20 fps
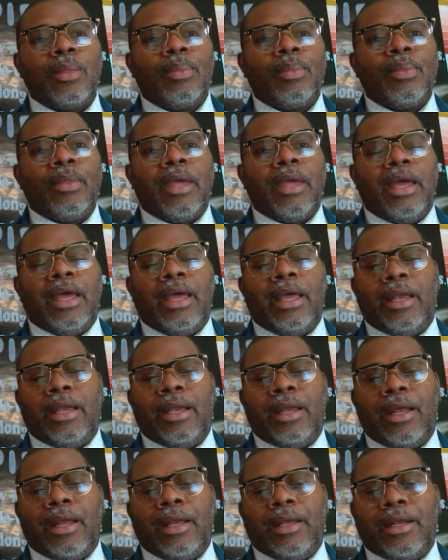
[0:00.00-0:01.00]
and
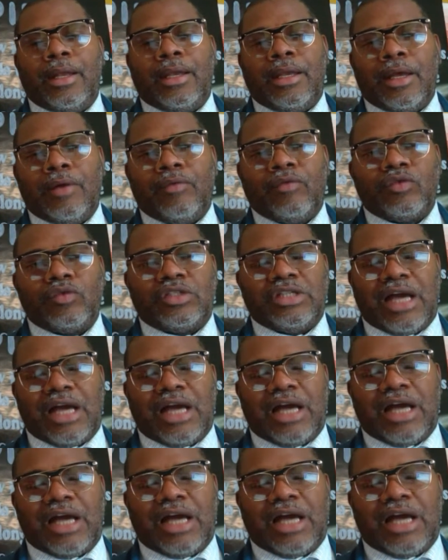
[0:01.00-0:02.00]
and the devil's job is to
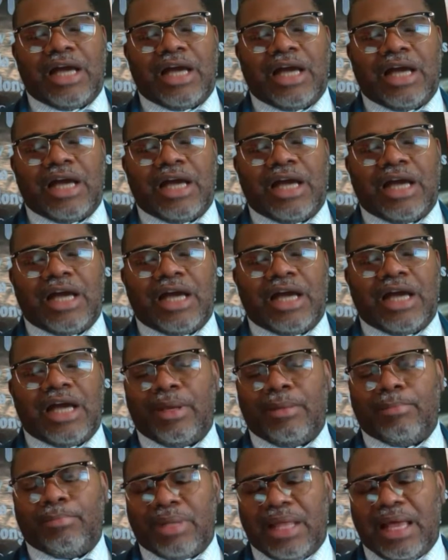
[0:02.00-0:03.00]
try to stop and
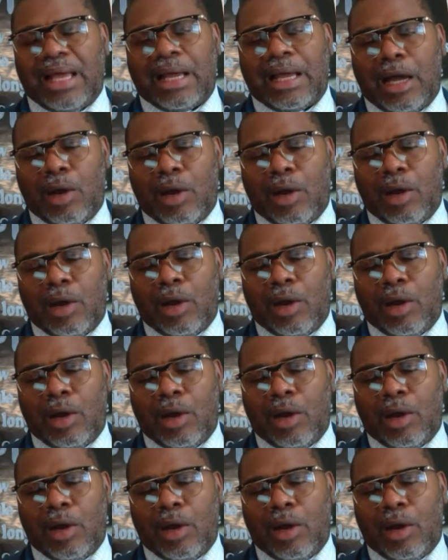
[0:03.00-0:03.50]
block our,